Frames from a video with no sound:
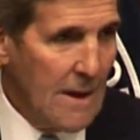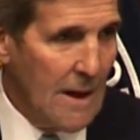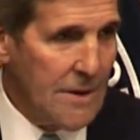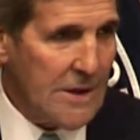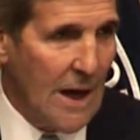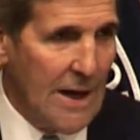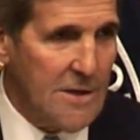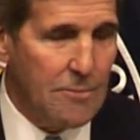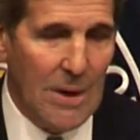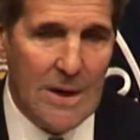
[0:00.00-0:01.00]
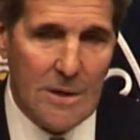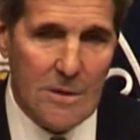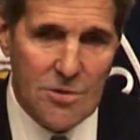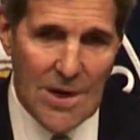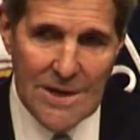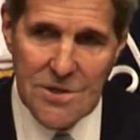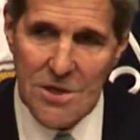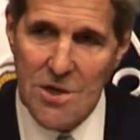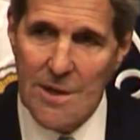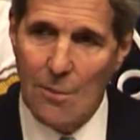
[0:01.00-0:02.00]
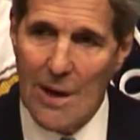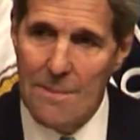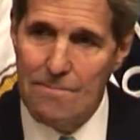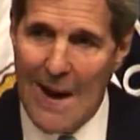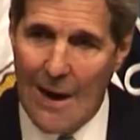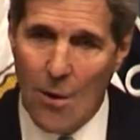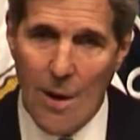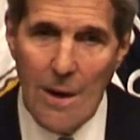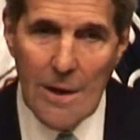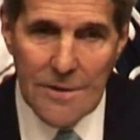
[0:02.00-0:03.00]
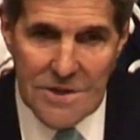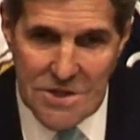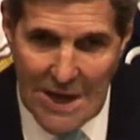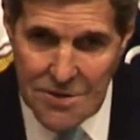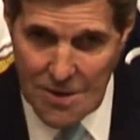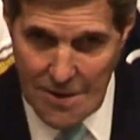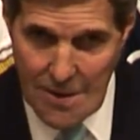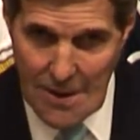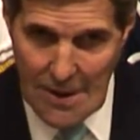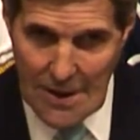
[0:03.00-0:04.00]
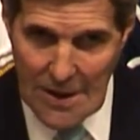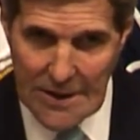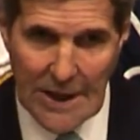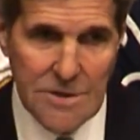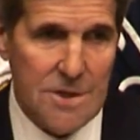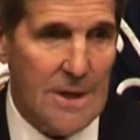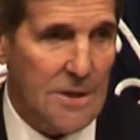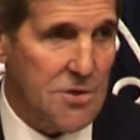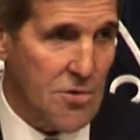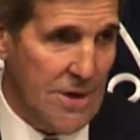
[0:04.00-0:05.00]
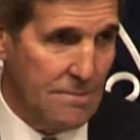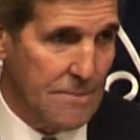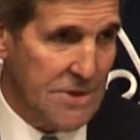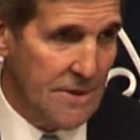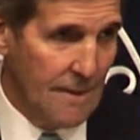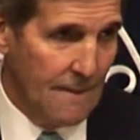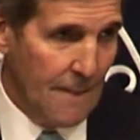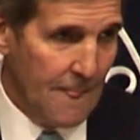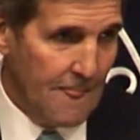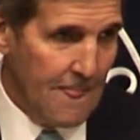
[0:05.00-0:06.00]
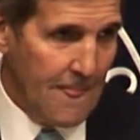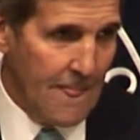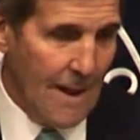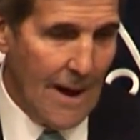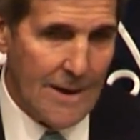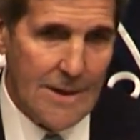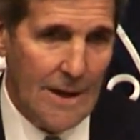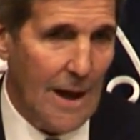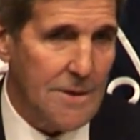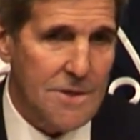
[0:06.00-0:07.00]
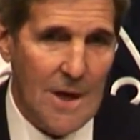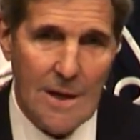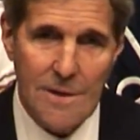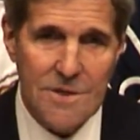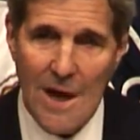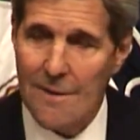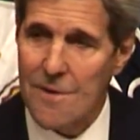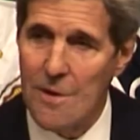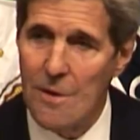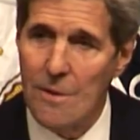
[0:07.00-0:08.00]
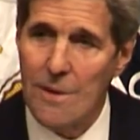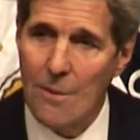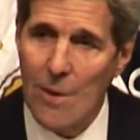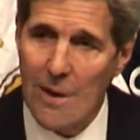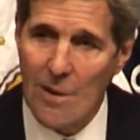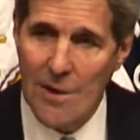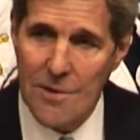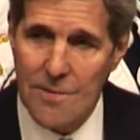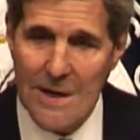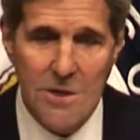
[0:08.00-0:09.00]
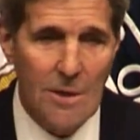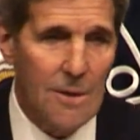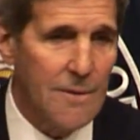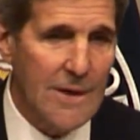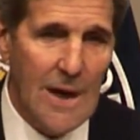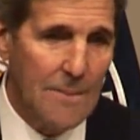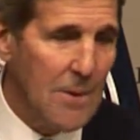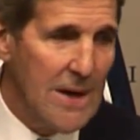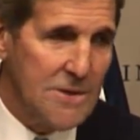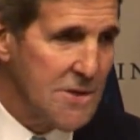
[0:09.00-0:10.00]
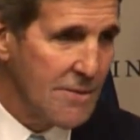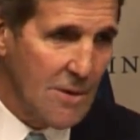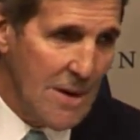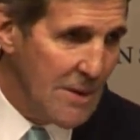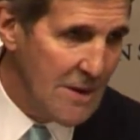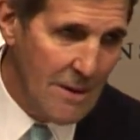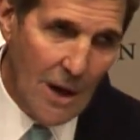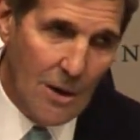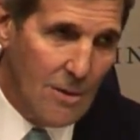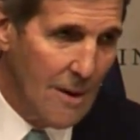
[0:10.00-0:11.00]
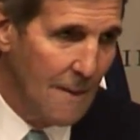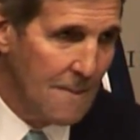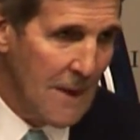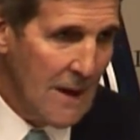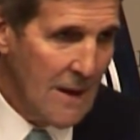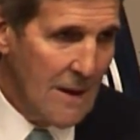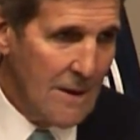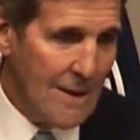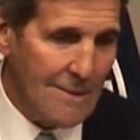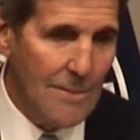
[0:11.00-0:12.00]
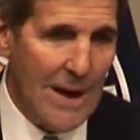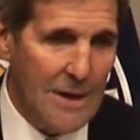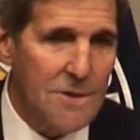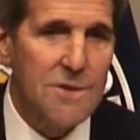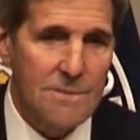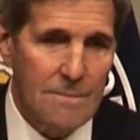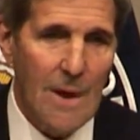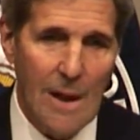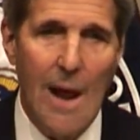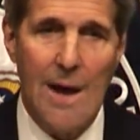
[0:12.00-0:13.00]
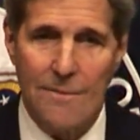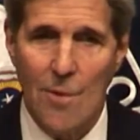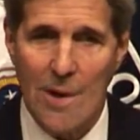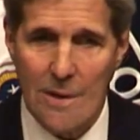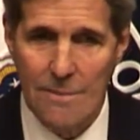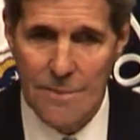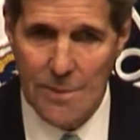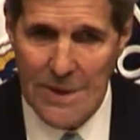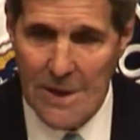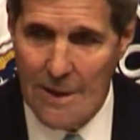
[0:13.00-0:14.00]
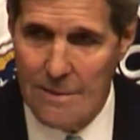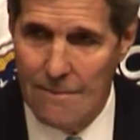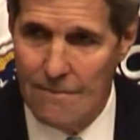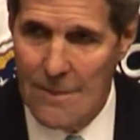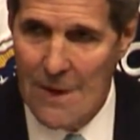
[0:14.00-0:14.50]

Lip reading: and the kind of political transition that will empower the center against the extremes. Now, I cannot say this afternoon that we are on the threshold of a comprehensive agreement. No. There remains a lot of work to be done.